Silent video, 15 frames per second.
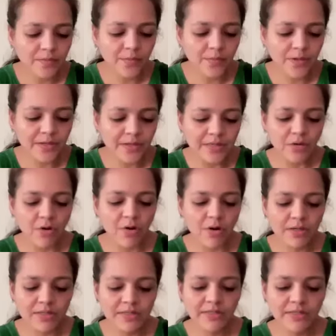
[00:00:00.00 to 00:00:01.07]
various
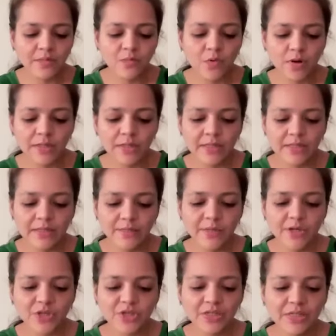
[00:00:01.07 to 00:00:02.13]
organs in our body,
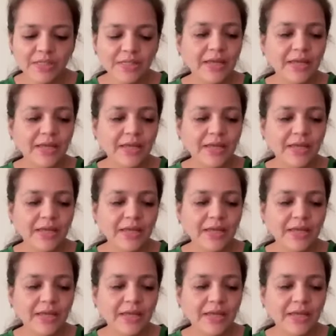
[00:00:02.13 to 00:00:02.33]
especially